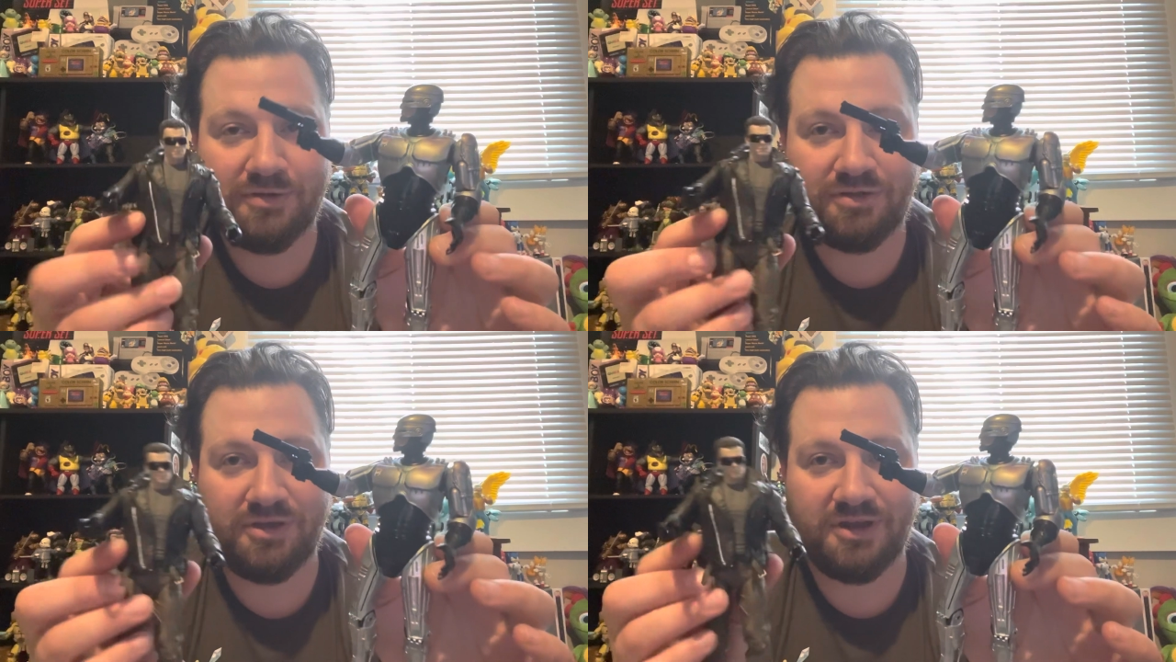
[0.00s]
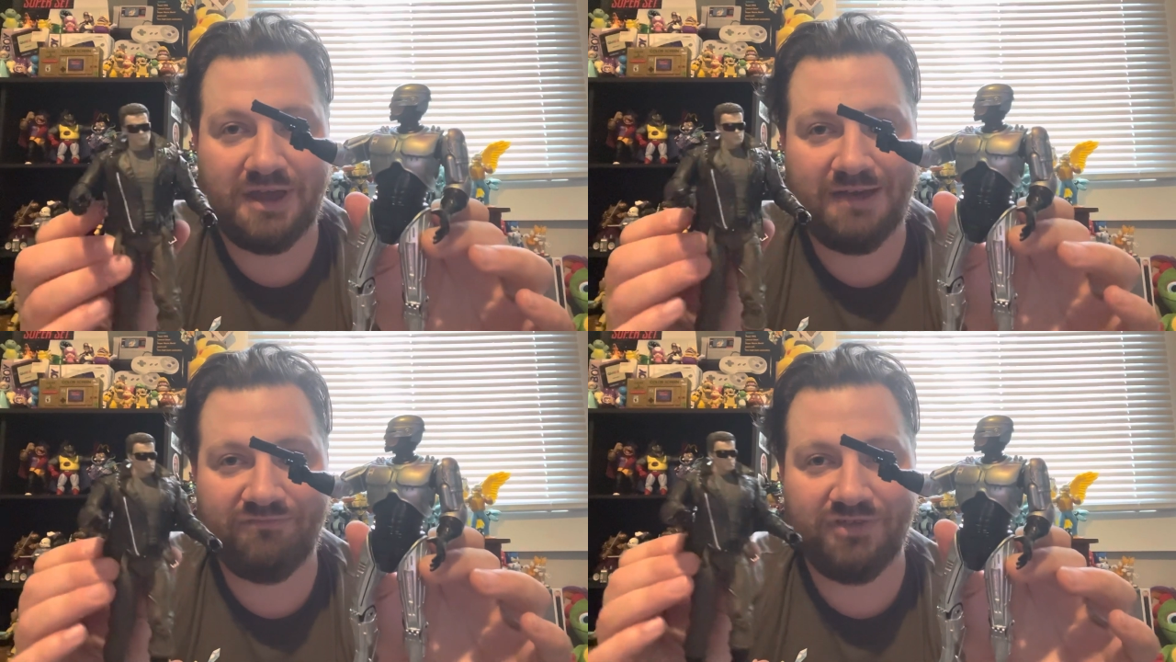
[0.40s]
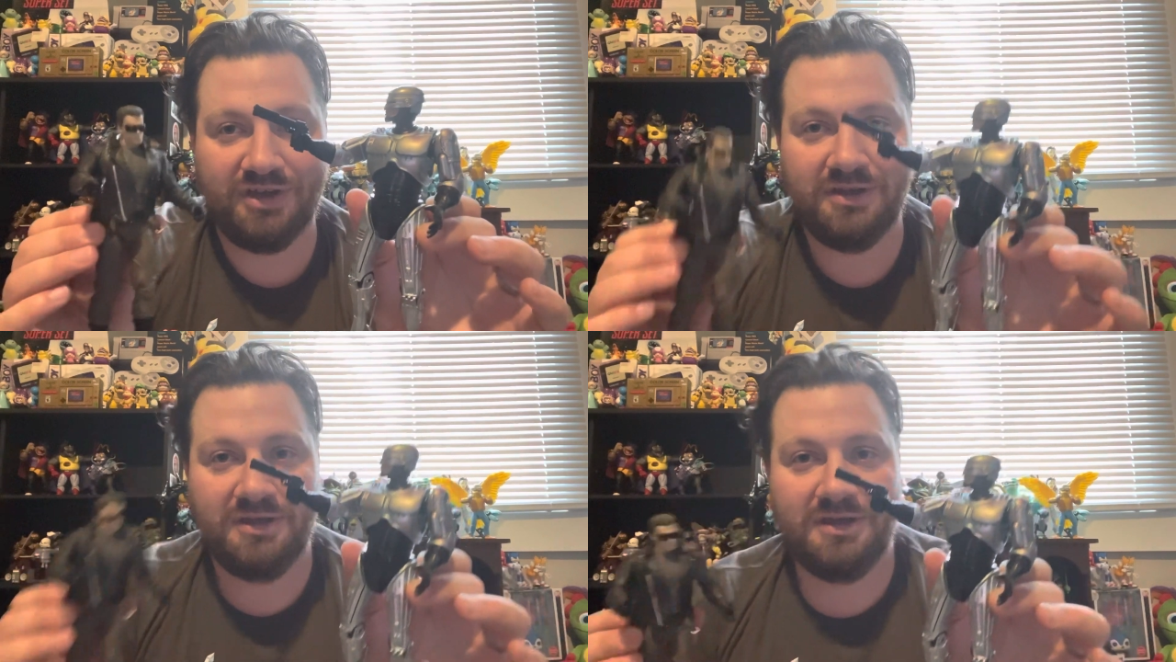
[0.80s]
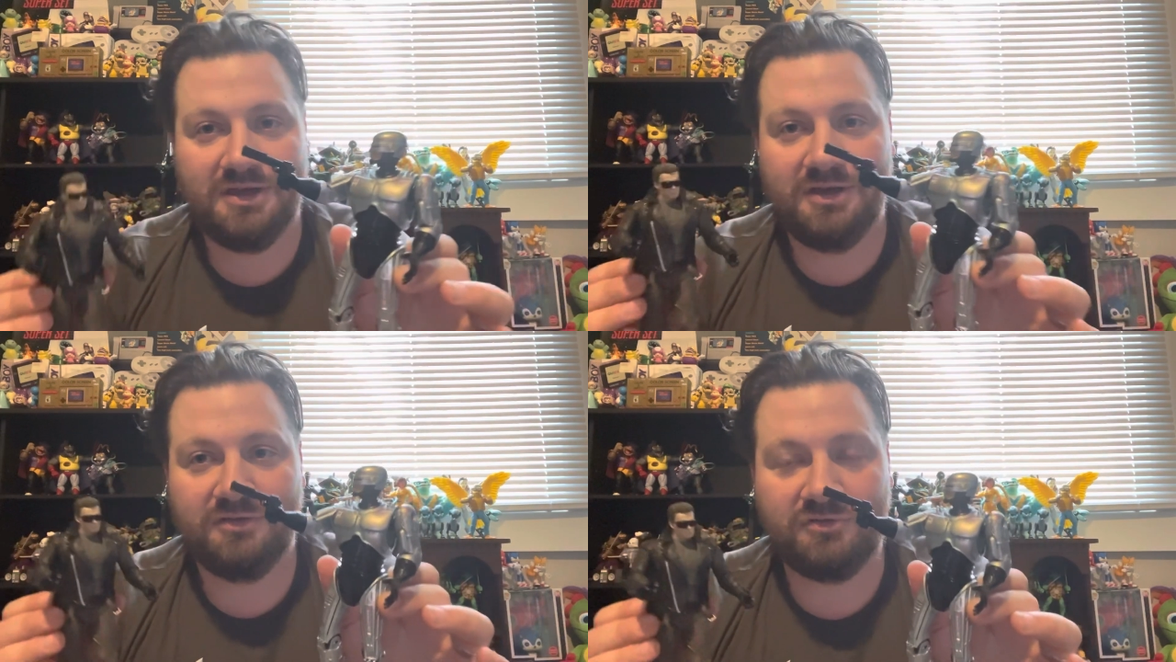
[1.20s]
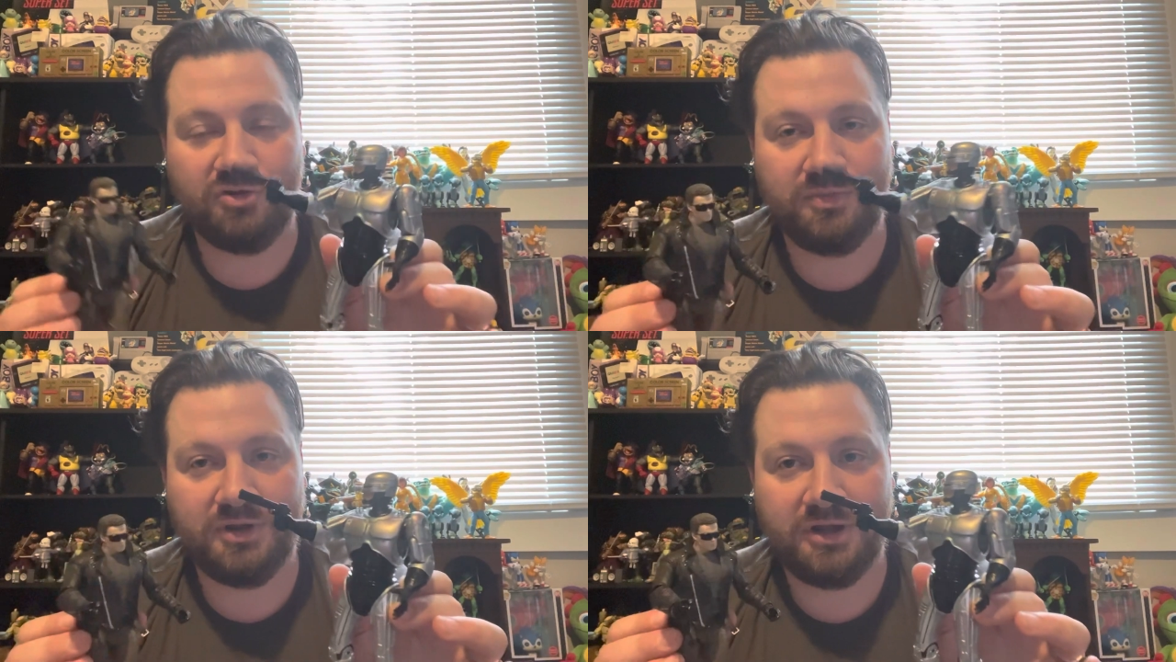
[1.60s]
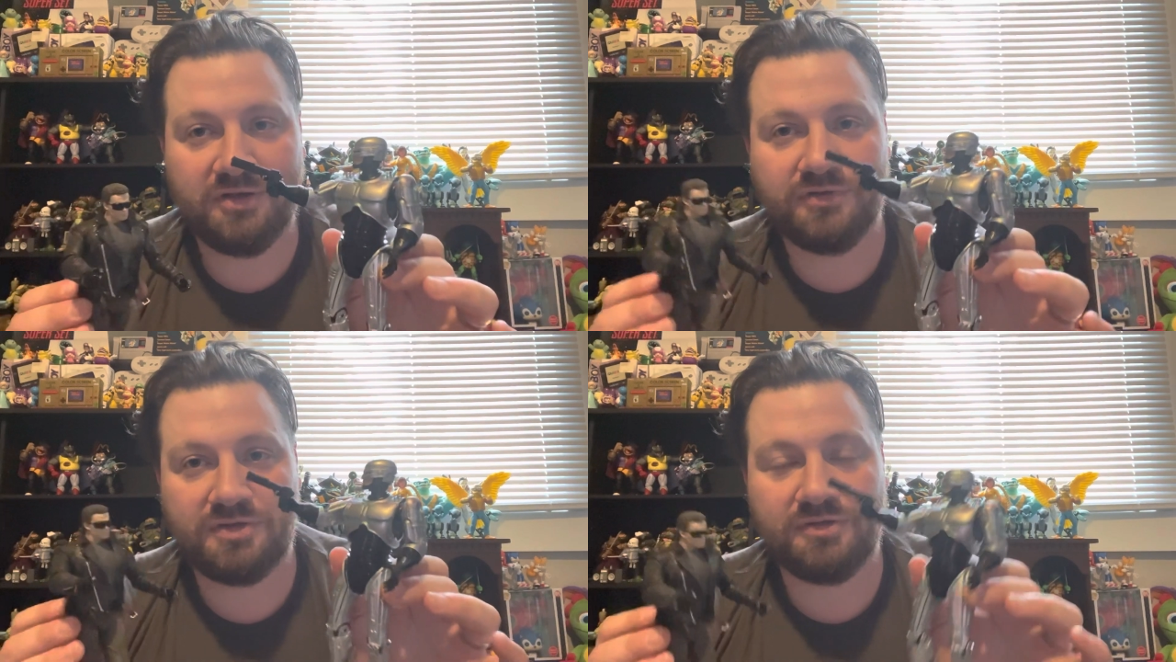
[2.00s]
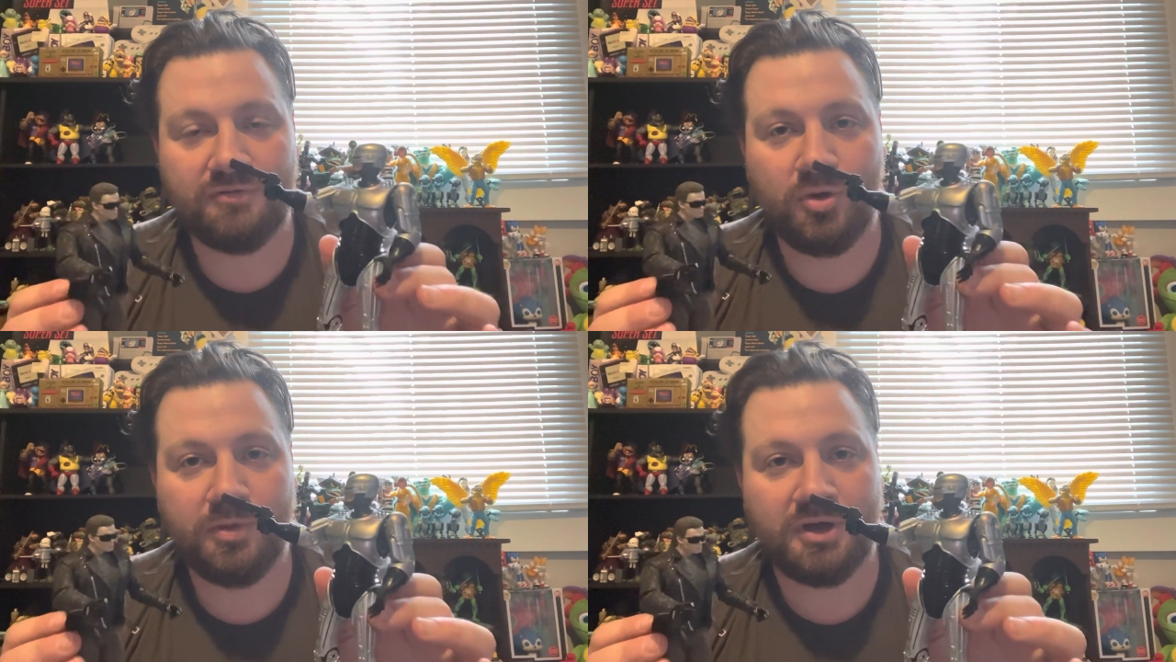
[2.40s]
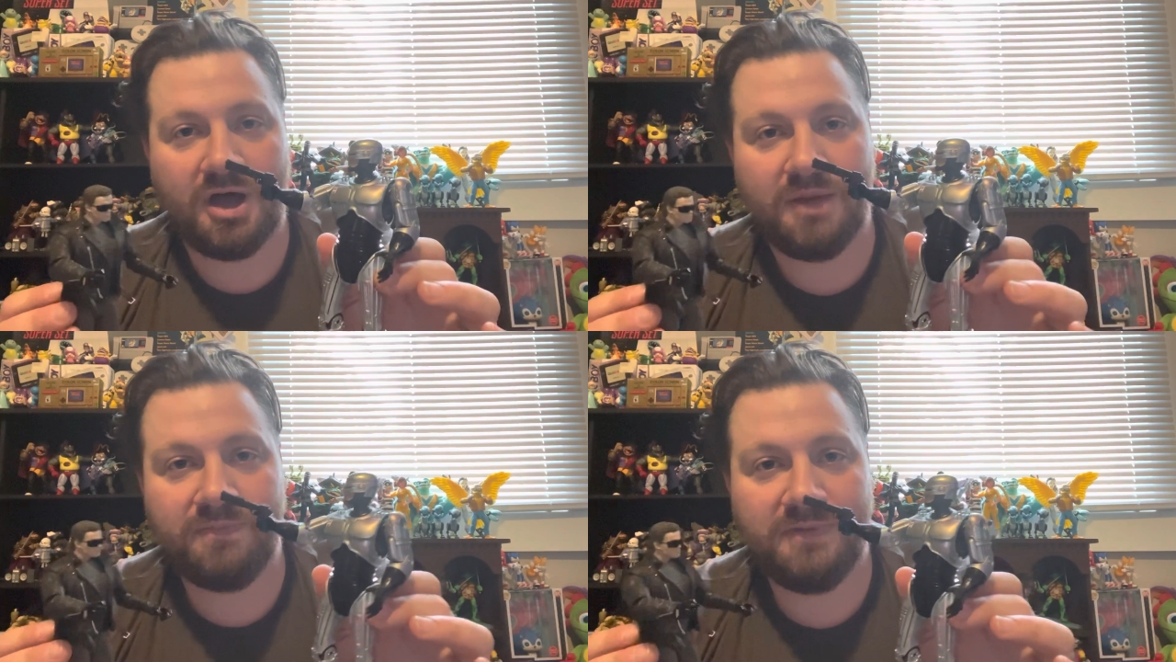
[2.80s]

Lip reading: So you can have the Terminator versus RoboCop.